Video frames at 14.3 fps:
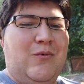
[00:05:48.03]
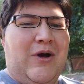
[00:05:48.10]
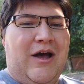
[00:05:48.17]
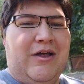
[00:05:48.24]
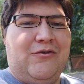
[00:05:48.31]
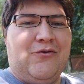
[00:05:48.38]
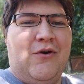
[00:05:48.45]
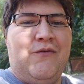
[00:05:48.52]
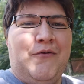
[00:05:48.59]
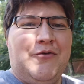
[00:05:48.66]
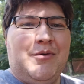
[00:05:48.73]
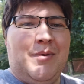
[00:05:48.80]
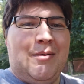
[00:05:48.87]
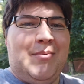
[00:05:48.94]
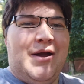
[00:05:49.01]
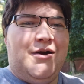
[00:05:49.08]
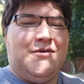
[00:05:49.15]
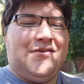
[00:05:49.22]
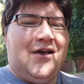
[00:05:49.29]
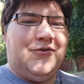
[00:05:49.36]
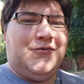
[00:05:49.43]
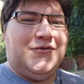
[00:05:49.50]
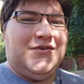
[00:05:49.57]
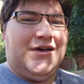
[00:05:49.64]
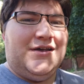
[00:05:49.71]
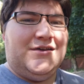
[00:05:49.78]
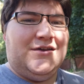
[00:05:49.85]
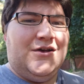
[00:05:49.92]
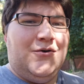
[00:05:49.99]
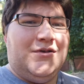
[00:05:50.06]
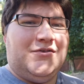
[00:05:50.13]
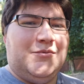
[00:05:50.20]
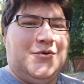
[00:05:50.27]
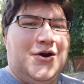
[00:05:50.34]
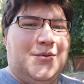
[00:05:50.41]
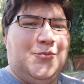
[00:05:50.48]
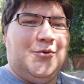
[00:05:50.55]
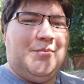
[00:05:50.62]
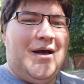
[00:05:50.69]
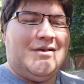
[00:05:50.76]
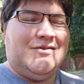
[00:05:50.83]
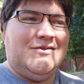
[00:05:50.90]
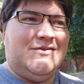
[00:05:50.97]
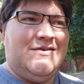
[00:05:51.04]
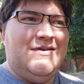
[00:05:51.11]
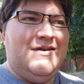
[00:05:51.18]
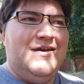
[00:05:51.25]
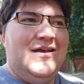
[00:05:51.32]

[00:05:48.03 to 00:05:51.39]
I drove over to my parents' house for a second to go get some cardboard boxes.